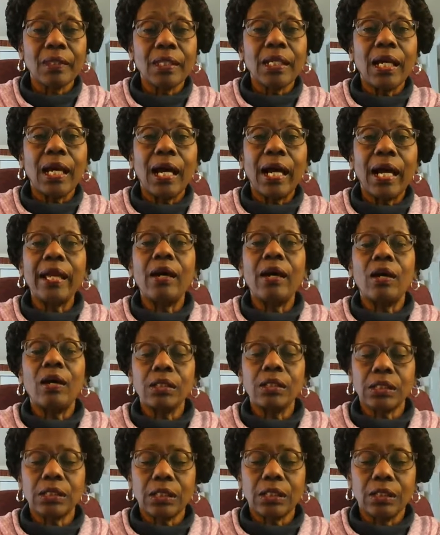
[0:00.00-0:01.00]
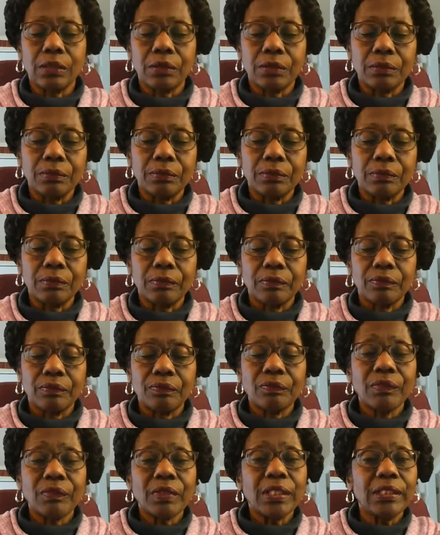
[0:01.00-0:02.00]
I also
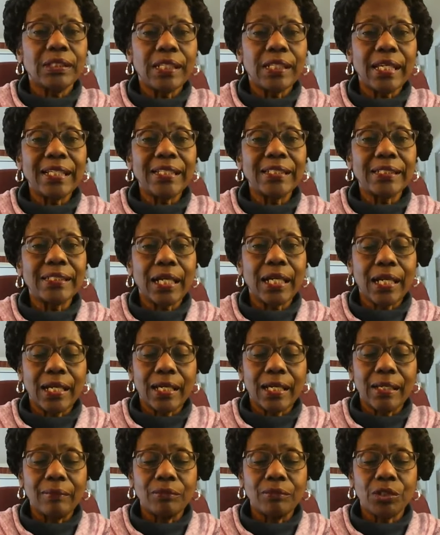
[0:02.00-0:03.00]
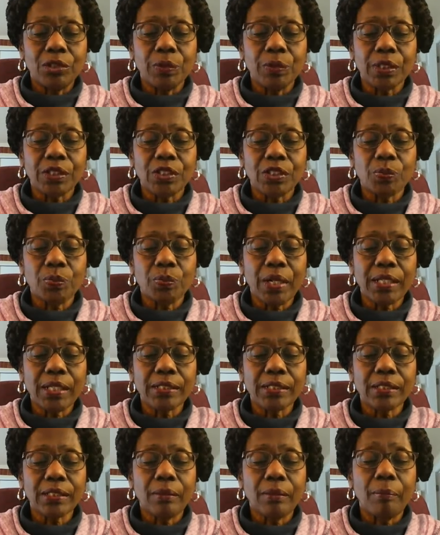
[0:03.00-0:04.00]
take time to express
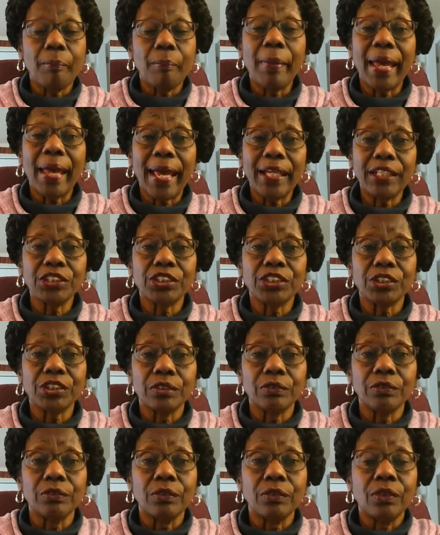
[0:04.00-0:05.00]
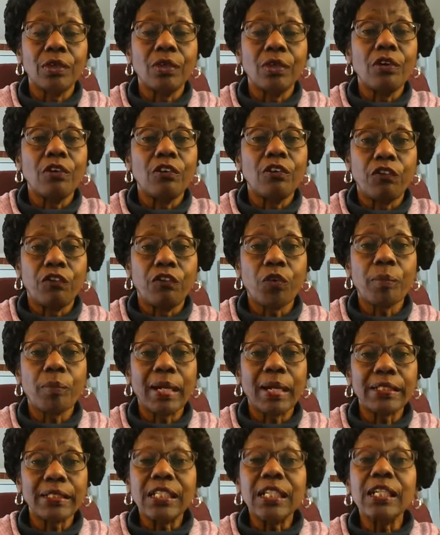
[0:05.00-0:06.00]
compassion for
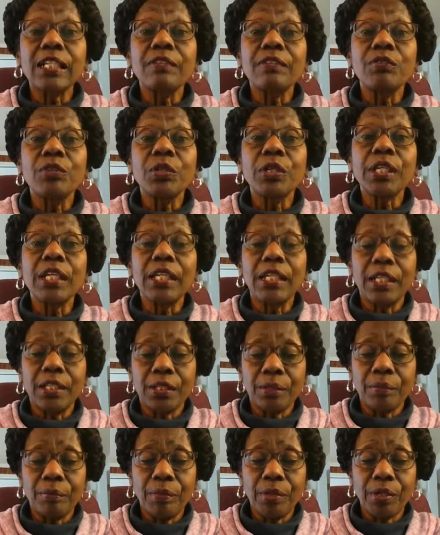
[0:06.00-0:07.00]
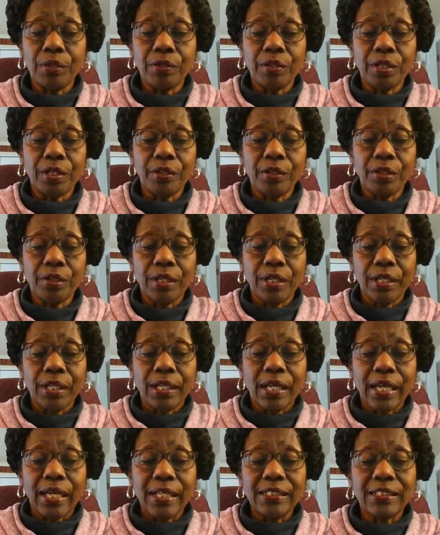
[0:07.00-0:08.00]
myself. Instead of looking in the mirror
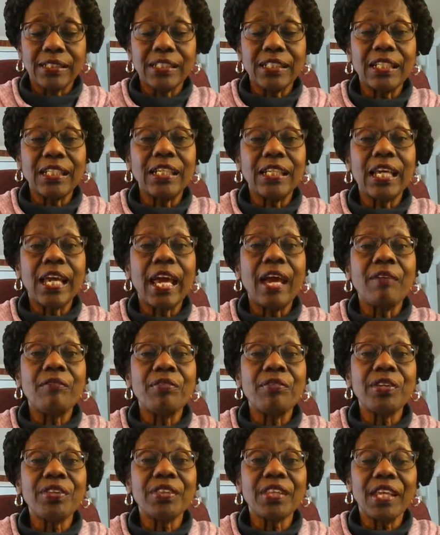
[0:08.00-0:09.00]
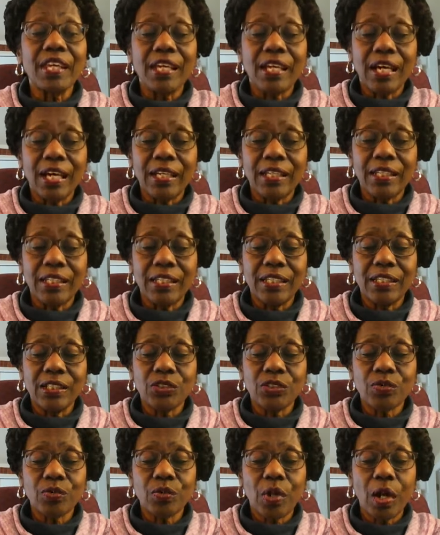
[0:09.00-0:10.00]
and seeing everything I think
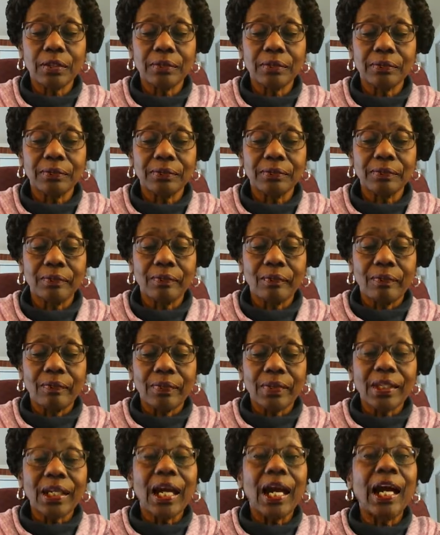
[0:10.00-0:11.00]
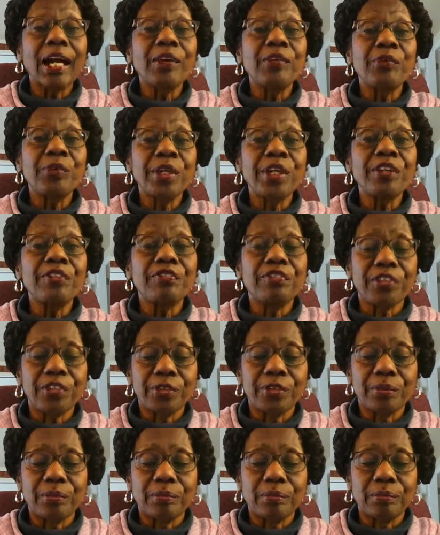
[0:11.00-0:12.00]
is wrong, I
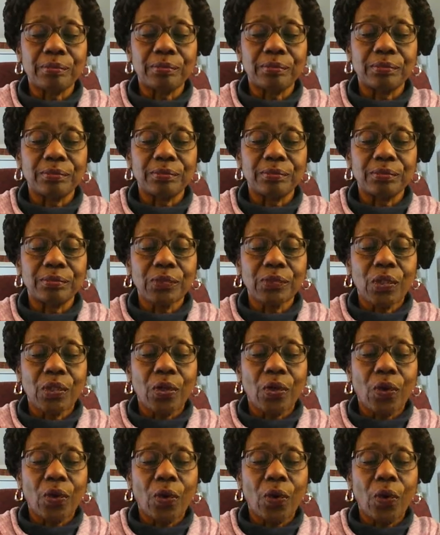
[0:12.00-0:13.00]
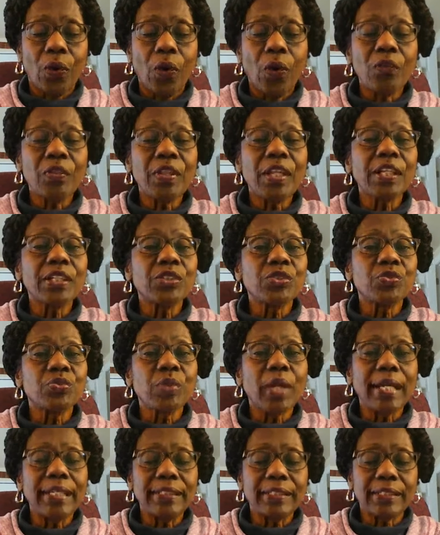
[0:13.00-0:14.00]
reaffirm all that
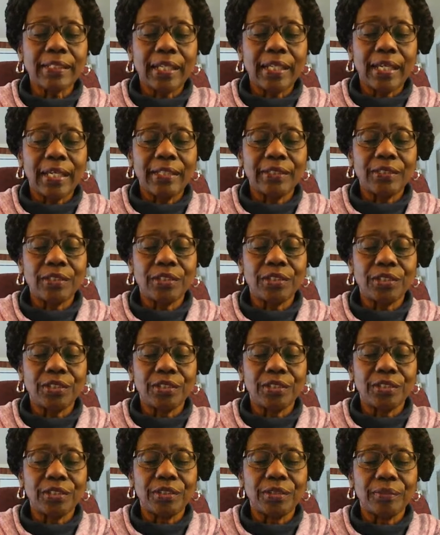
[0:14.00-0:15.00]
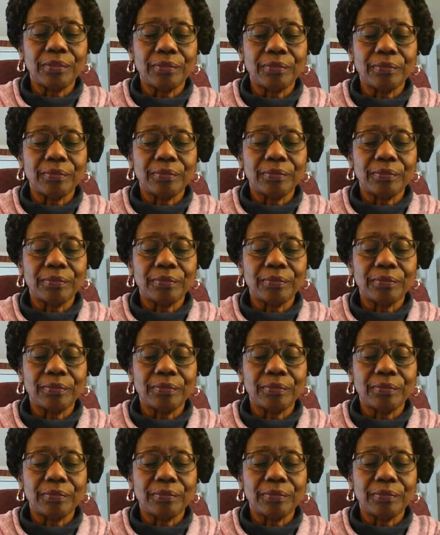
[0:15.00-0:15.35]
is right and good.